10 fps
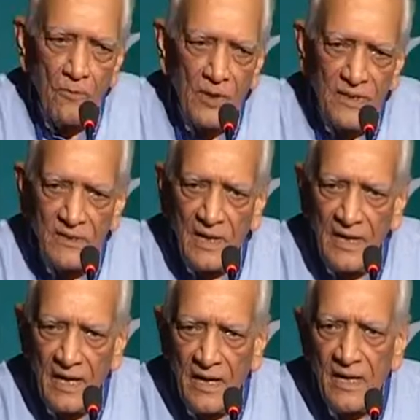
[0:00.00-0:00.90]
what is the
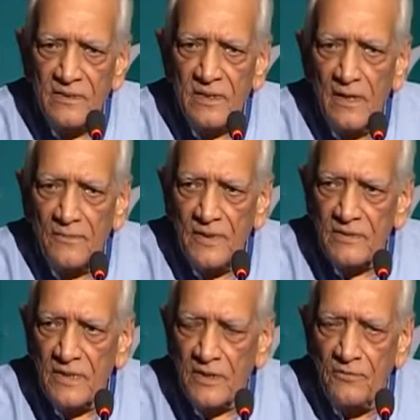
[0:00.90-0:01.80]
legacy of the
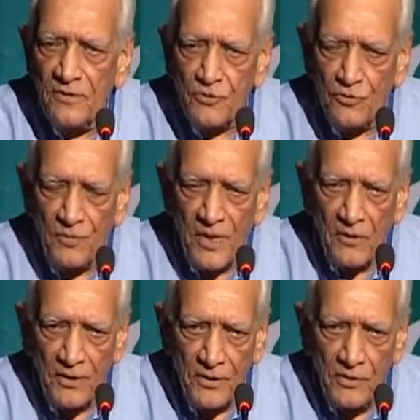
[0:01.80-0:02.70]
city which should be
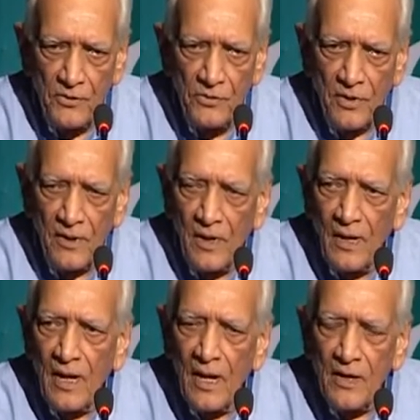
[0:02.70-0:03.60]
continued
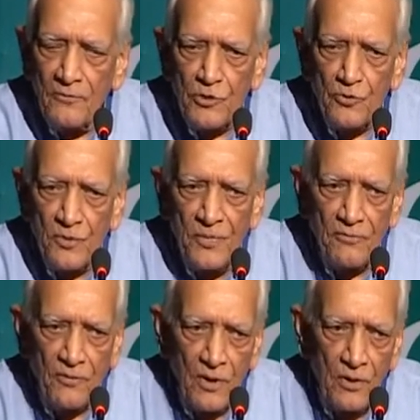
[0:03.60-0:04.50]
and which should be
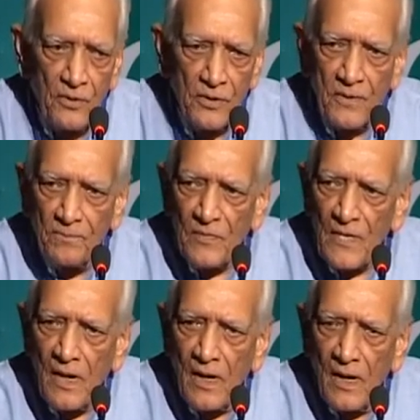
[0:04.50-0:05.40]
followed.
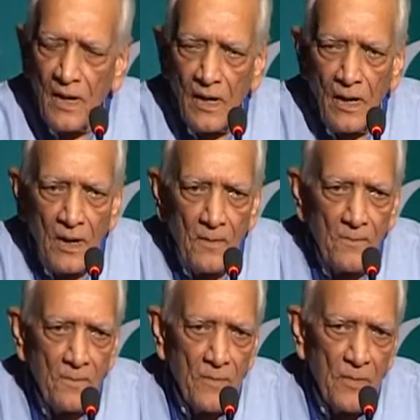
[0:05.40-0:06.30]
Uh,
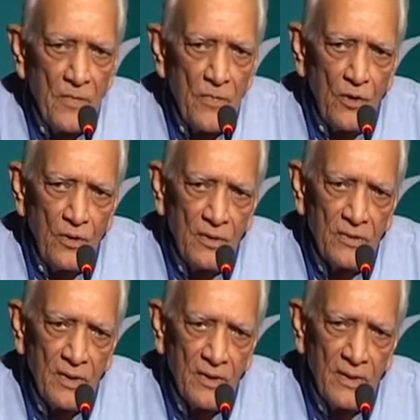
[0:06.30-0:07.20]
now,
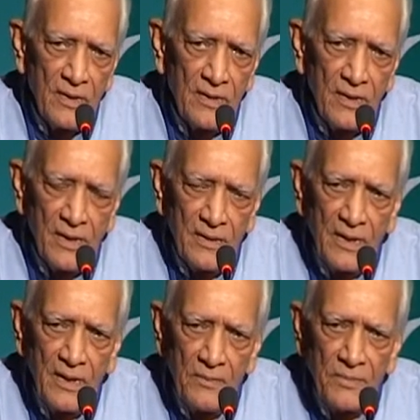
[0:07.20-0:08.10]

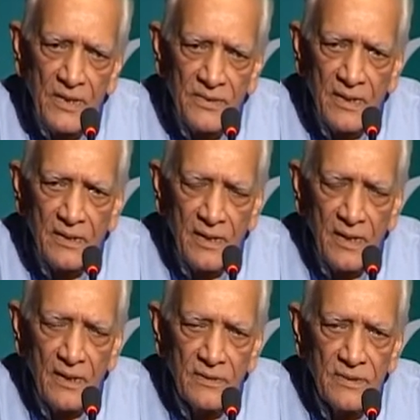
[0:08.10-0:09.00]
there are basic
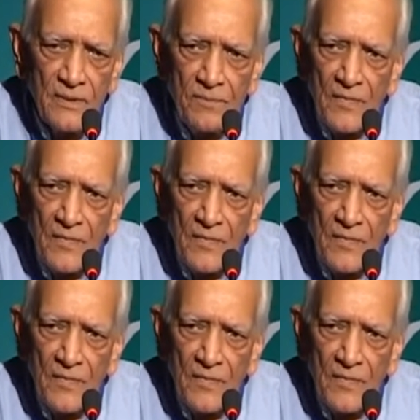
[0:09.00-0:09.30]
things